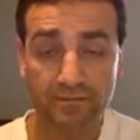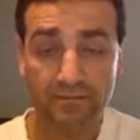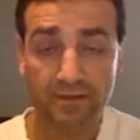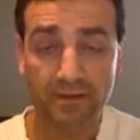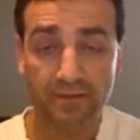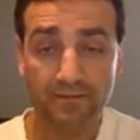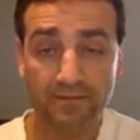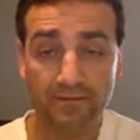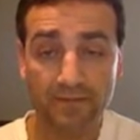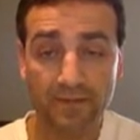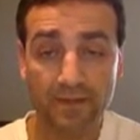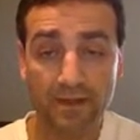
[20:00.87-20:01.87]
Okay.
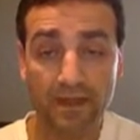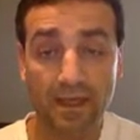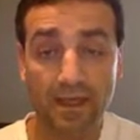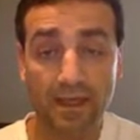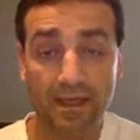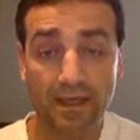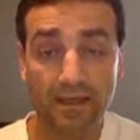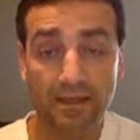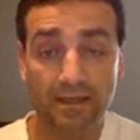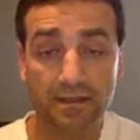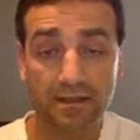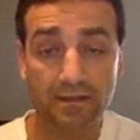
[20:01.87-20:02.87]
A
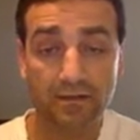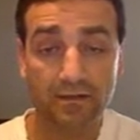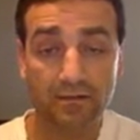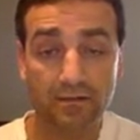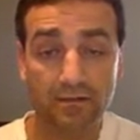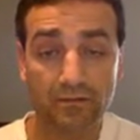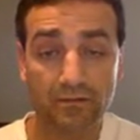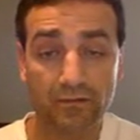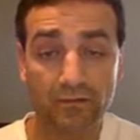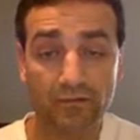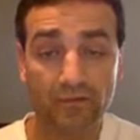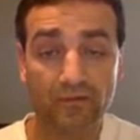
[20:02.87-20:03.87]
here, it's
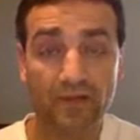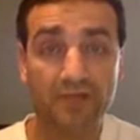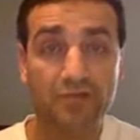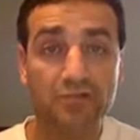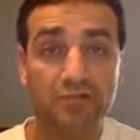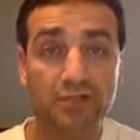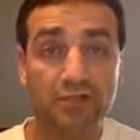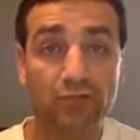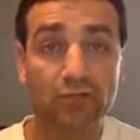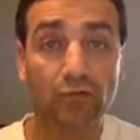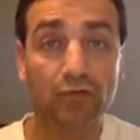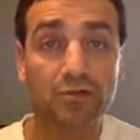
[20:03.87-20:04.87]
moving faster, so it
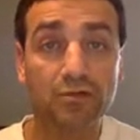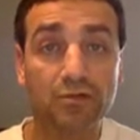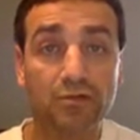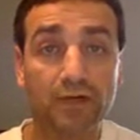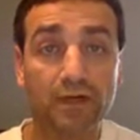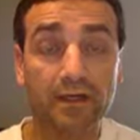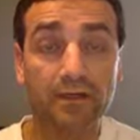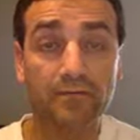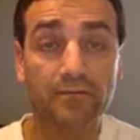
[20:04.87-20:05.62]
erodes it away.